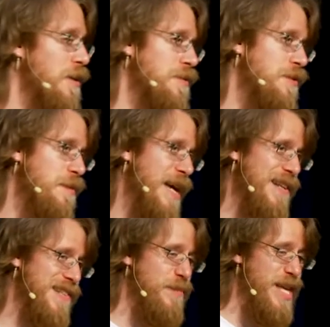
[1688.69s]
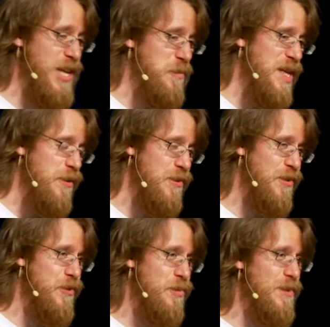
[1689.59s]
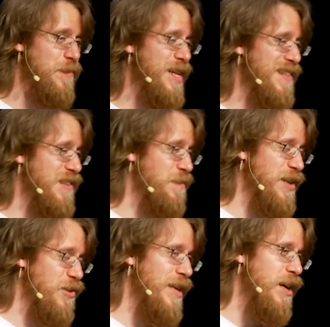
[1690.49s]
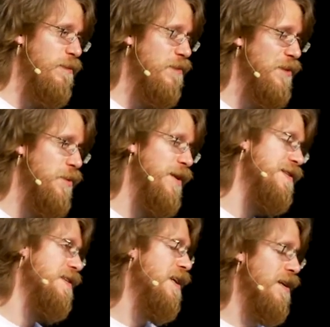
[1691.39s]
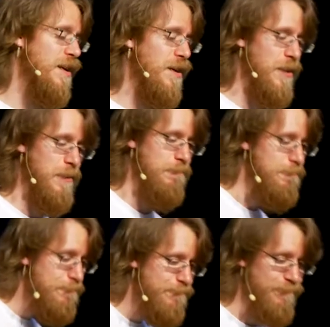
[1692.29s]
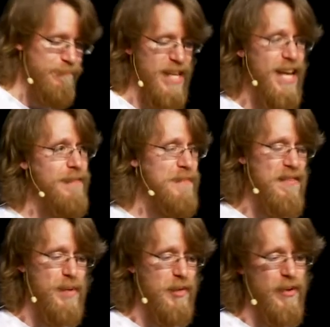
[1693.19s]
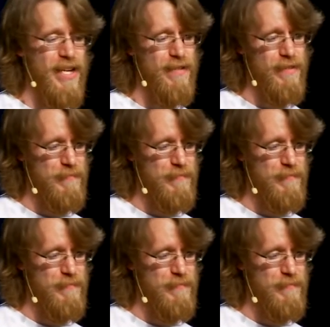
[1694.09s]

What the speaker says: out to the Madison PHP user group, who has been especially helpful to us. Yeah, they've been great.